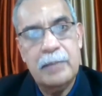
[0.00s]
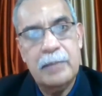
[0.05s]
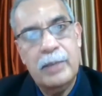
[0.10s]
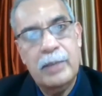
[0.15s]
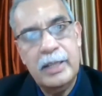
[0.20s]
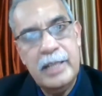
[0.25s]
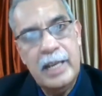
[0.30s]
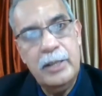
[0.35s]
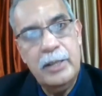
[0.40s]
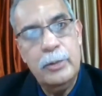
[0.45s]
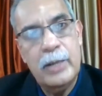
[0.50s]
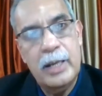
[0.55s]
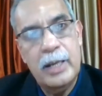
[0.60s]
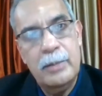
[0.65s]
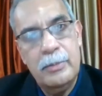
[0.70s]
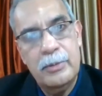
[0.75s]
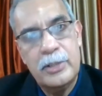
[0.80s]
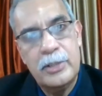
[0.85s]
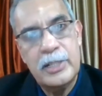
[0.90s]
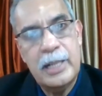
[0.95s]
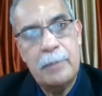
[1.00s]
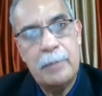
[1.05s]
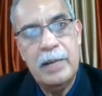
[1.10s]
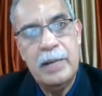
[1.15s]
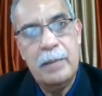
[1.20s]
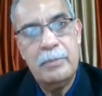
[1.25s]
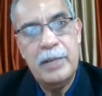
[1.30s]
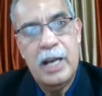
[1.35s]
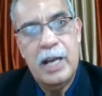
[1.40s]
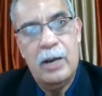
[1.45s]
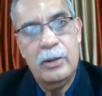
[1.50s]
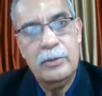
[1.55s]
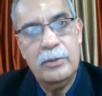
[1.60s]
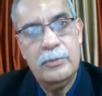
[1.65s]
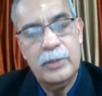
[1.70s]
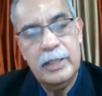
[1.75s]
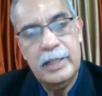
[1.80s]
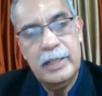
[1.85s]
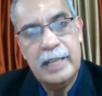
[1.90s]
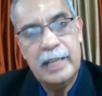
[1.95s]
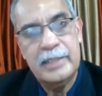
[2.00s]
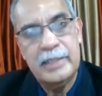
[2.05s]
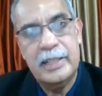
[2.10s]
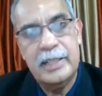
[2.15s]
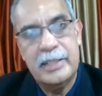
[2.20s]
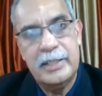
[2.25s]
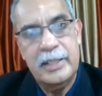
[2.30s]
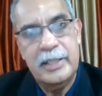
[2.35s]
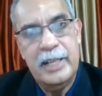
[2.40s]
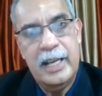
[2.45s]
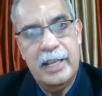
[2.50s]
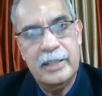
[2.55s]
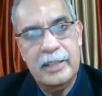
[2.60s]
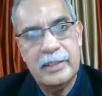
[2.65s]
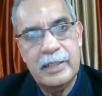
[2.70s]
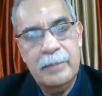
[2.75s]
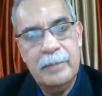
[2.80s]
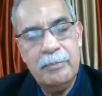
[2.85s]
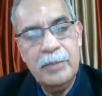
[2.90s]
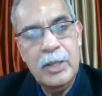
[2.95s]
but then you can step them down for the next 60 days.